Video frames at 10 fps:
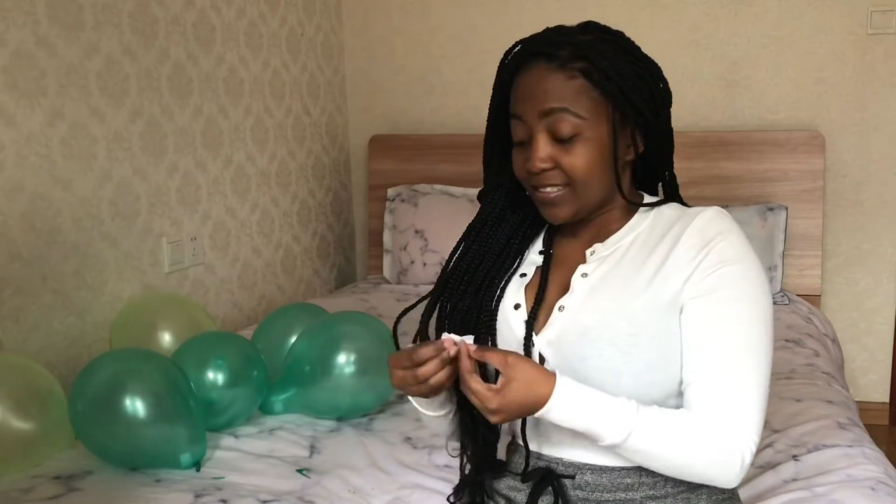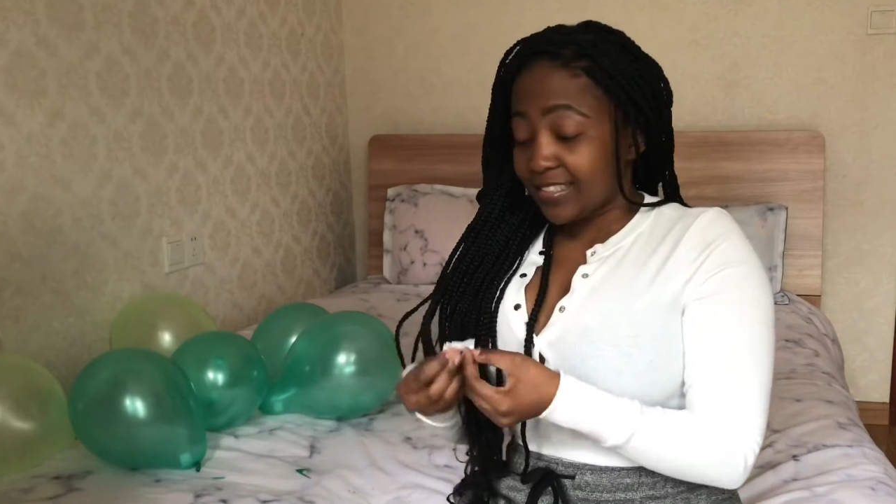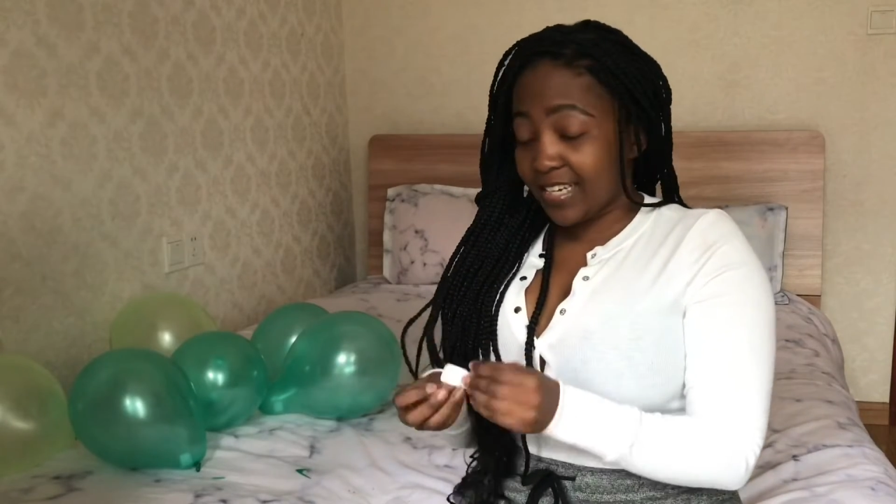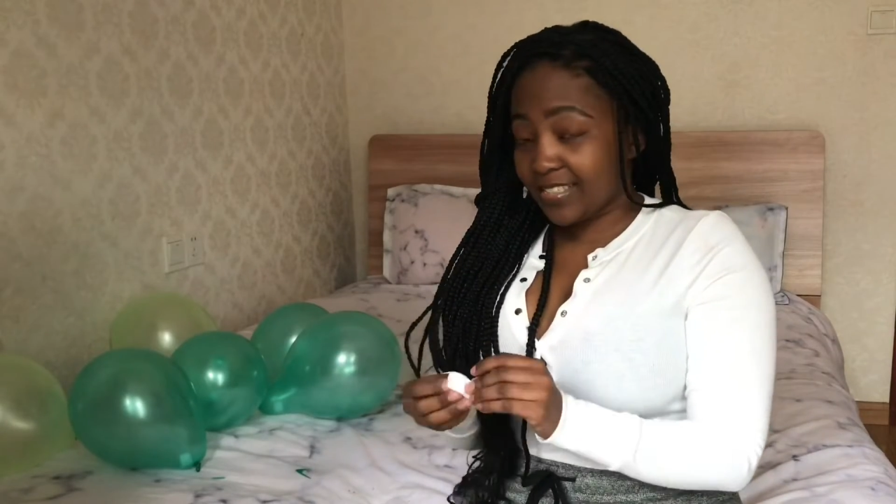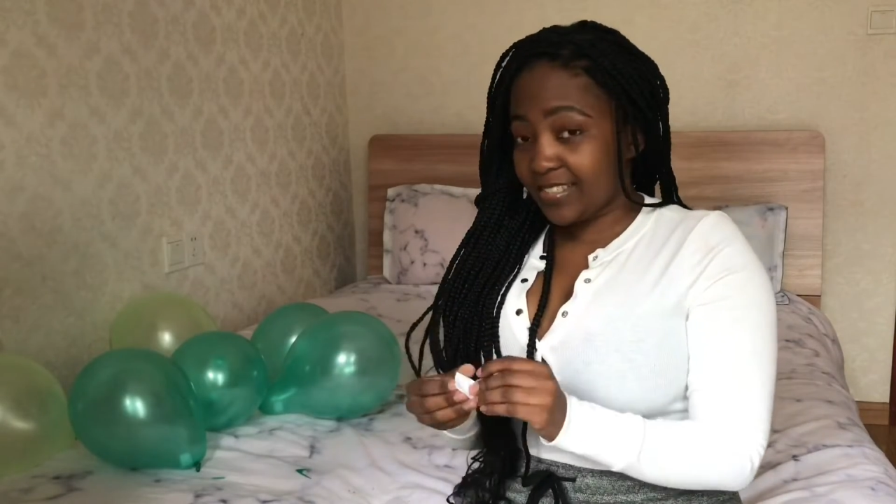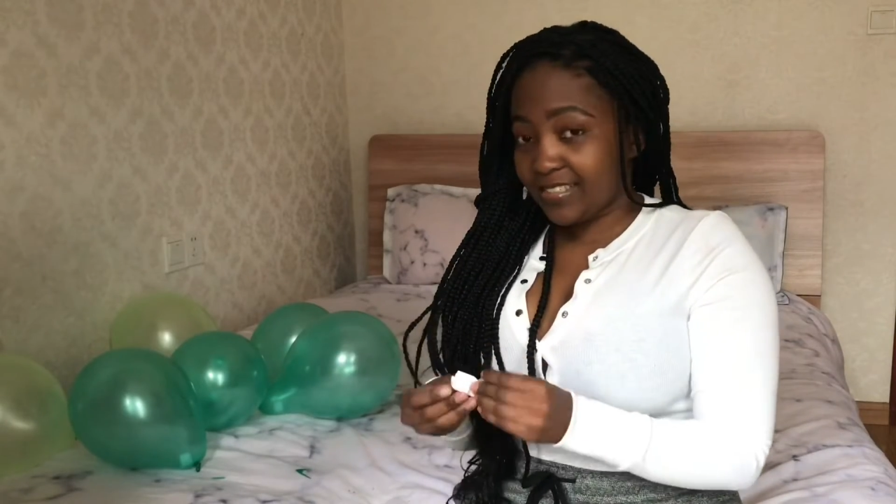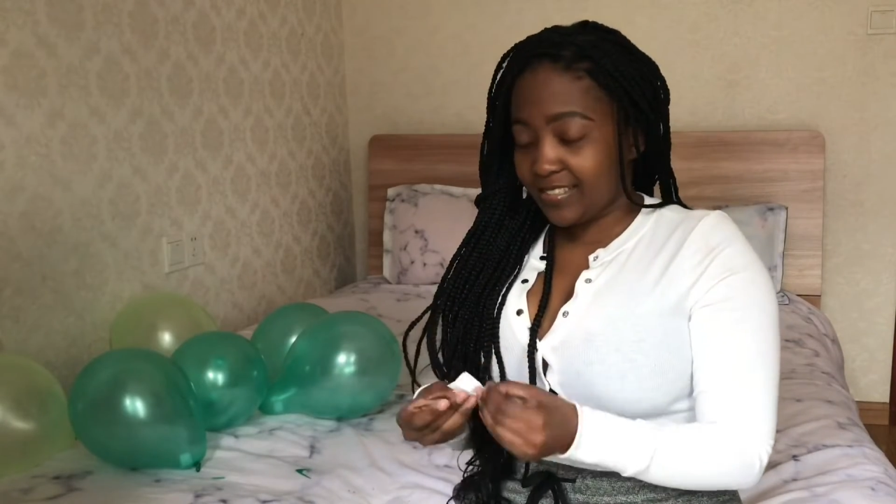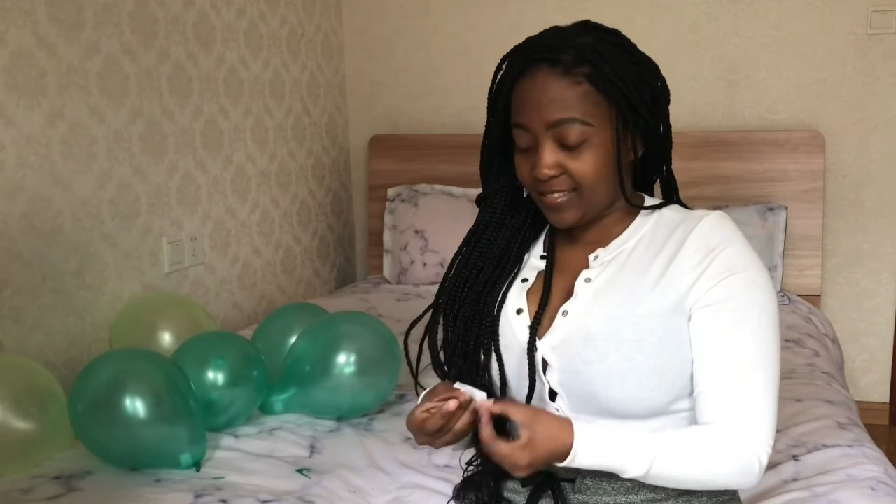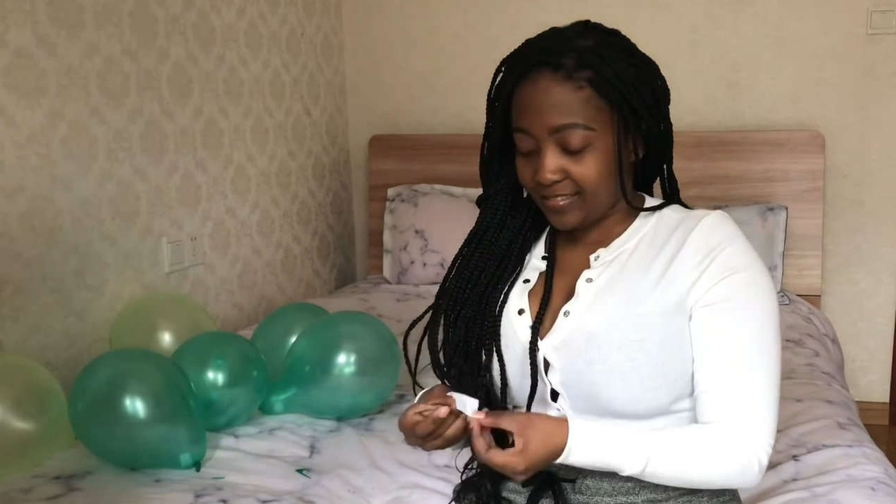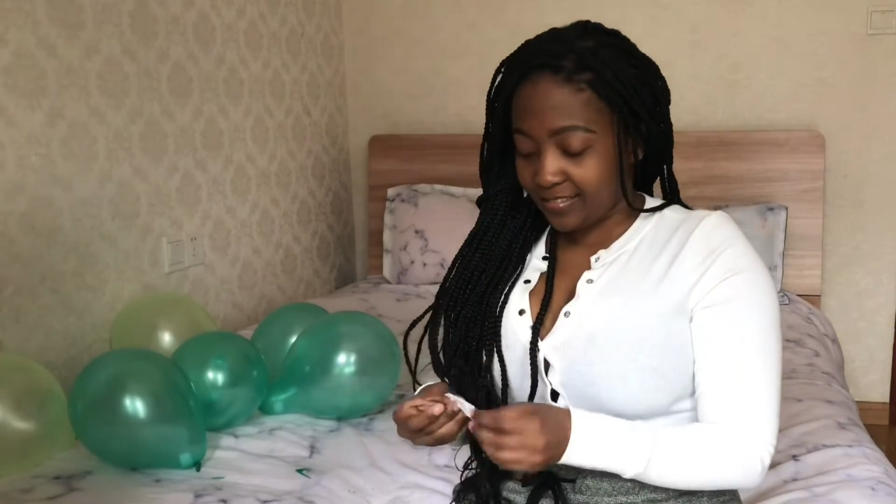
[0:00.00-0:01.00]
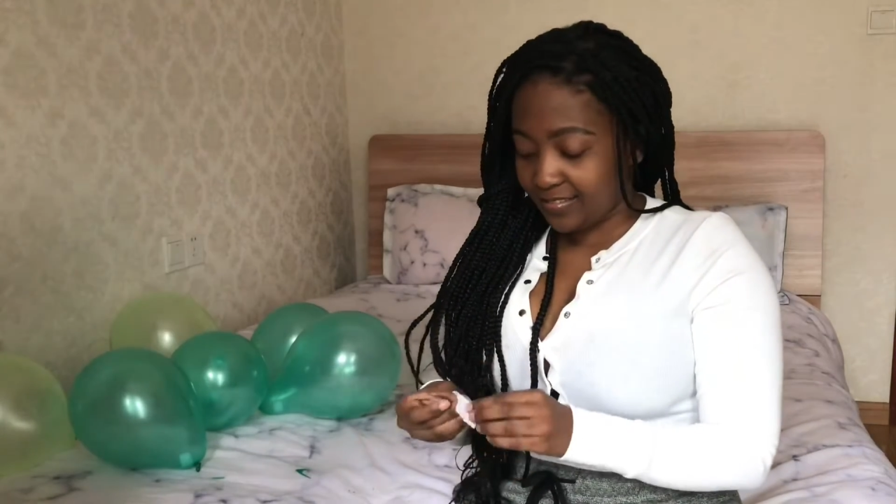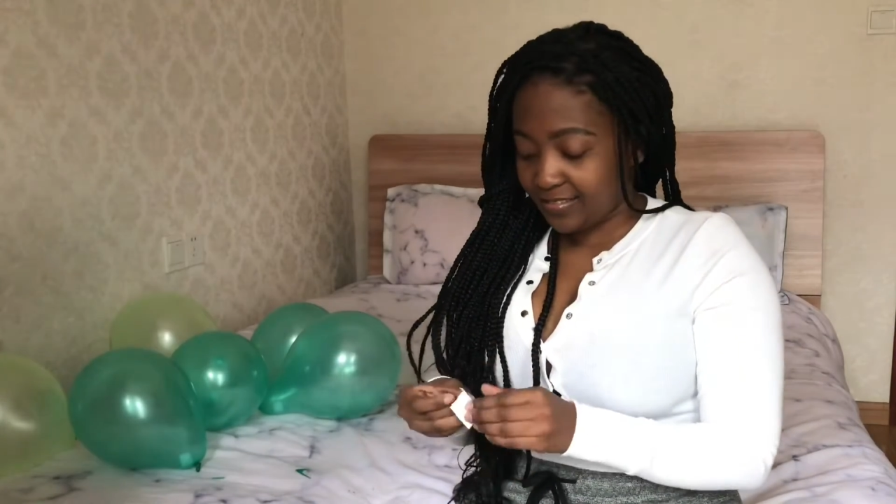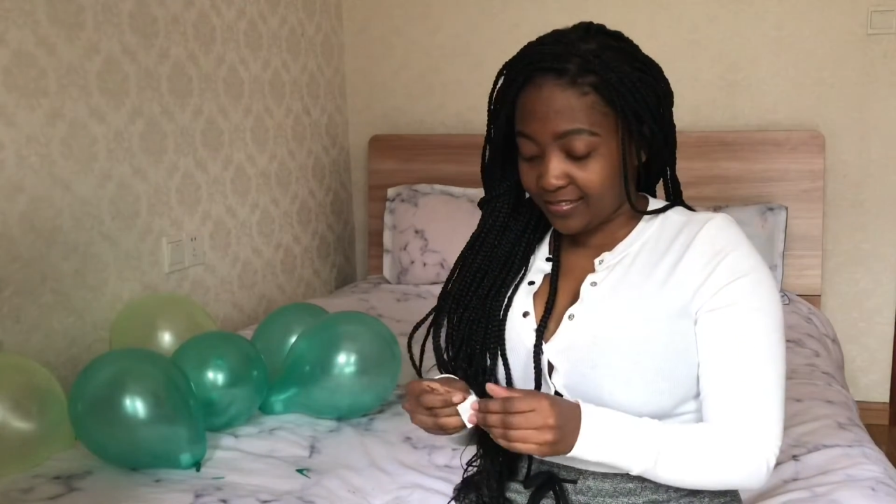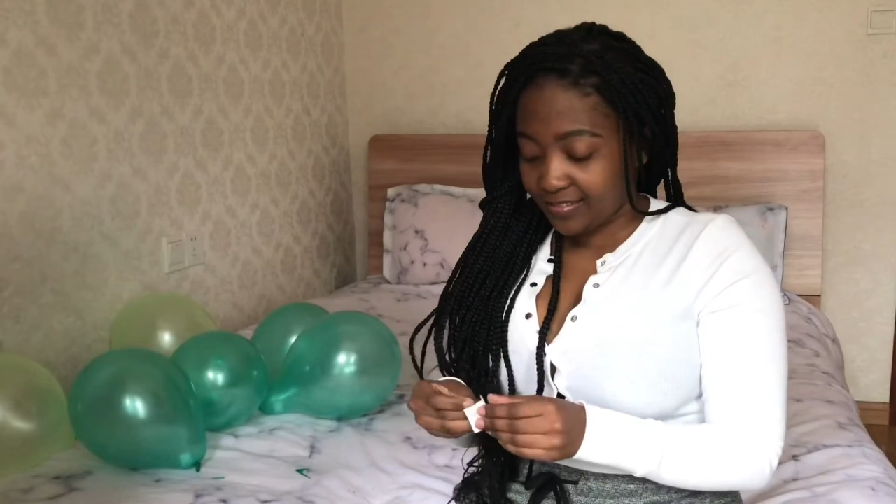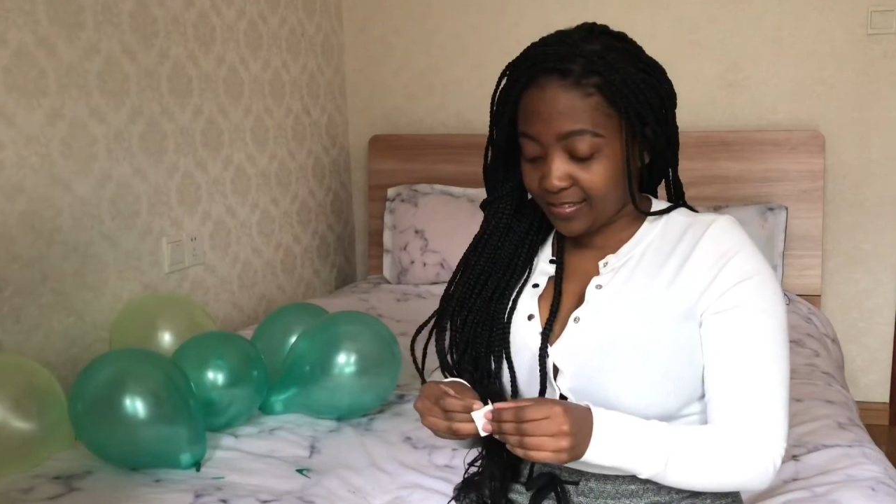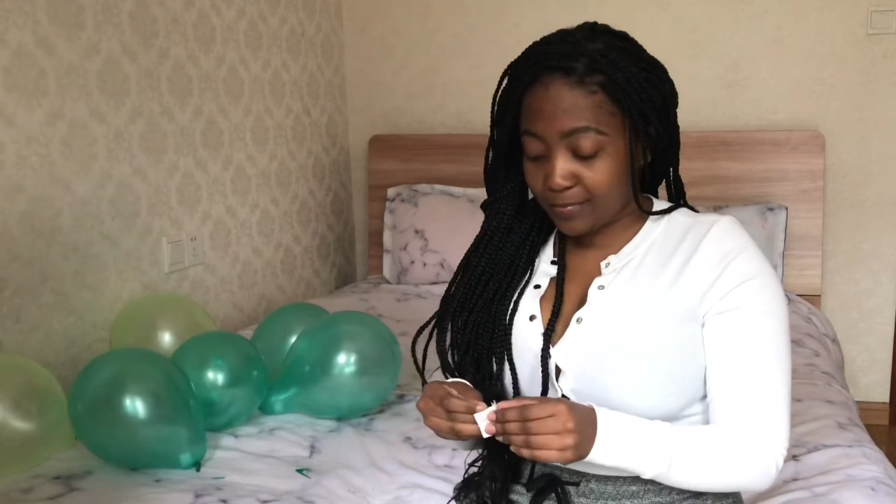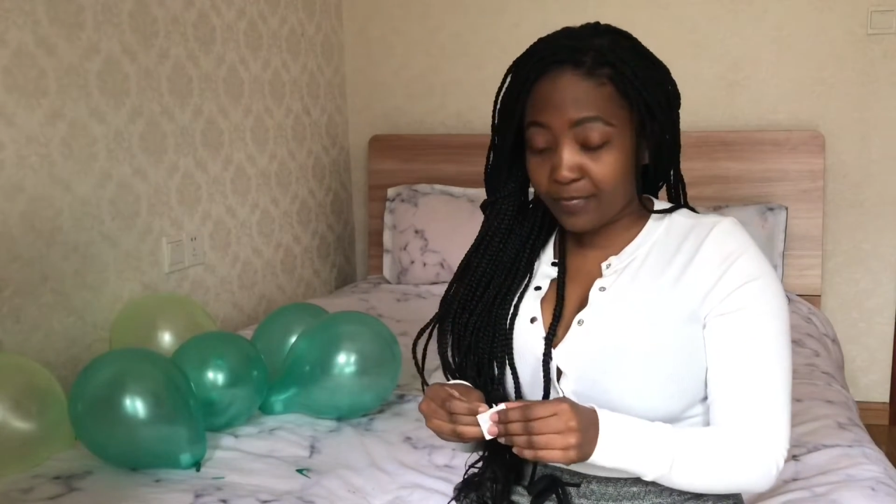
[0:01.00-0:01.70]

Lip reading: guys, I'm